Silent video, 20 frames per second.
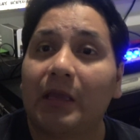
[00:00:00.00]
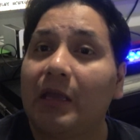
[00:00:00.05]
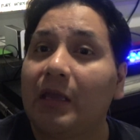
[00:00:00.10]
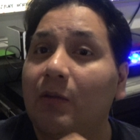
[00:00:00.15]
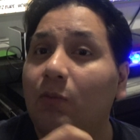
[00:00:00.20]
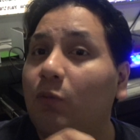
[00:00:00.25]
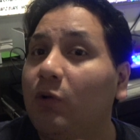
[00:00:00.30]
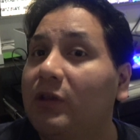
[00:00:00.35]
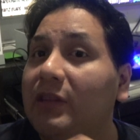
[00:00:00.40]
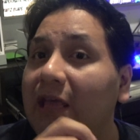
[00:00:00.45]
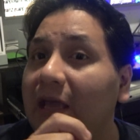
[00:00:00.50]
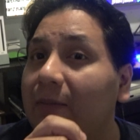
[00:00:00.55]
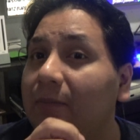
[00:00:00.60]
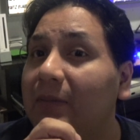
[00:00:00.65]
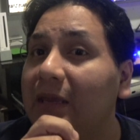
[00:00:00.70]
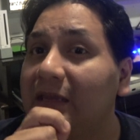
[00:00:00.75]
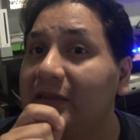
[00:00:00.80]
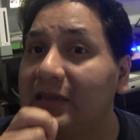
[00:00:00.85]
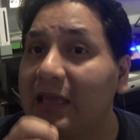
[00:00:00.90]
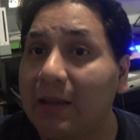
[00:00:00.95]
And when I
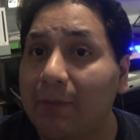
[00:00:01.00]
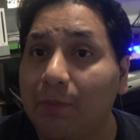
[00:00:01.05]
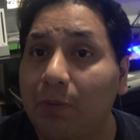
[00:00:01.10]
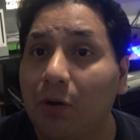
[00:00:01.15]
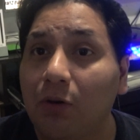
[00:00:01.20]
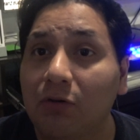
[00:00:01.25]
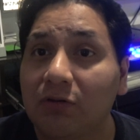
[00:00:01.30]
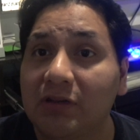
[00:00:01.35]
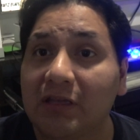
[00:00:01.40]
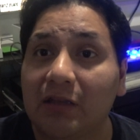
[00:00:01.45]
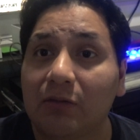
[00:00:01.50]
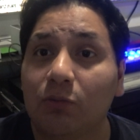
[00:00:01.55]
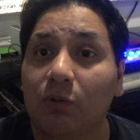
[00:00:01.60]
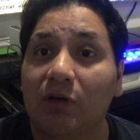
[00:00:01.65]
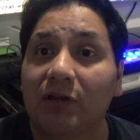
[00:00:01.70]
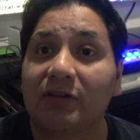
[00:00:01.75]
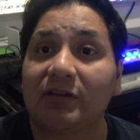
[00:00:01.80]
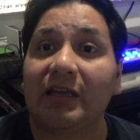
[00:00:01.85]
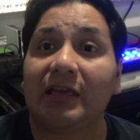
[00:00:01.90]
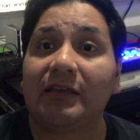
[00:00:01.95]
made that post as
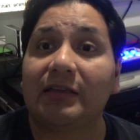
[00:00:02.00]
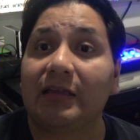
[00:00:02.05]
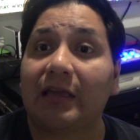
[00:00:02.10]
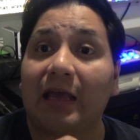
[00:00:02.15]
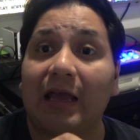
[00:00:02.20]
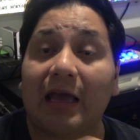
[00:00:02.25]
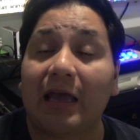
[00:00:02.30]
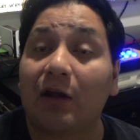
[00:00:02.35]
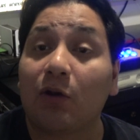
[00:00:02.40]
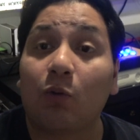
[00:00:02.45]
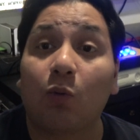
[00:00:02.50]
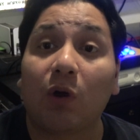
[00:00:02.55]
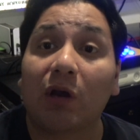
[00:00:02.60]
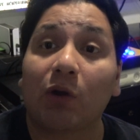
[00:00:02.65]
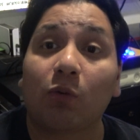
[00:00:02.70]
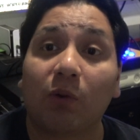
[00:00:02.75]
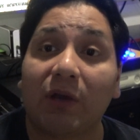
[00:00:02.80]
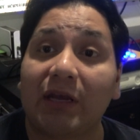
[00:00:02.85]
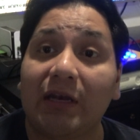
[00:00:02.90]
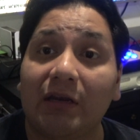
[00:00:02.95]
well saying that I don't want
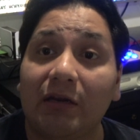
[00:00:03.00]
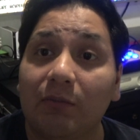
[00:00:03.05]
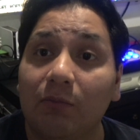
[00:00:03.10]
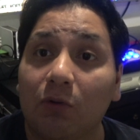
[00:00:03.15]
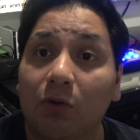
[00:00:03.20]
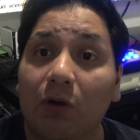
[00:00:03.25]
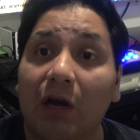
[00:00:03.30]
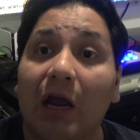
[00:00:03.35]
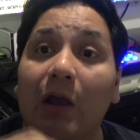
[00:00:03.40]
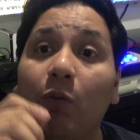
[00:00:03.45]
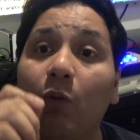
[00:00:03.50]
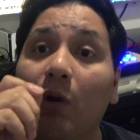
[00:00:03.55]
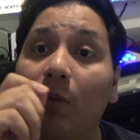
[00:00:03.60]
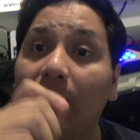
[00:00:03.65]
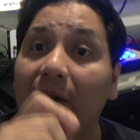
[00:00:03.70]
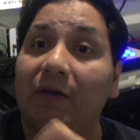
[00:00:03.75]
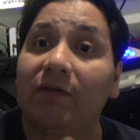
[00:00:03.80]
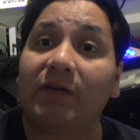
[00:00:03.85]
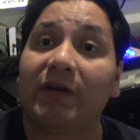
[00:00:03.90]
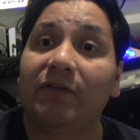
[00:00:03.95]
to wait anymore, I want
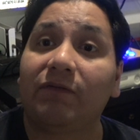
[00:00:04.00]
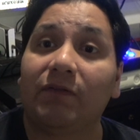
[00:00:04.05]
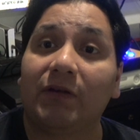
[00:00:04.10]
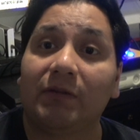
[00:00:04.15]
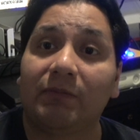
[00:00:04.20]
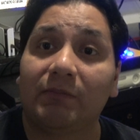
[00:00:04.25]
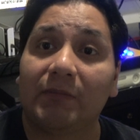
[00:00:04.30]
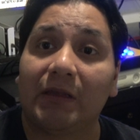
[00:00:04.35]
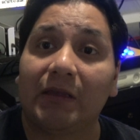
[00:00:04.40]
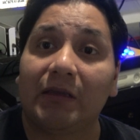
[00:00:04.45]
my refund,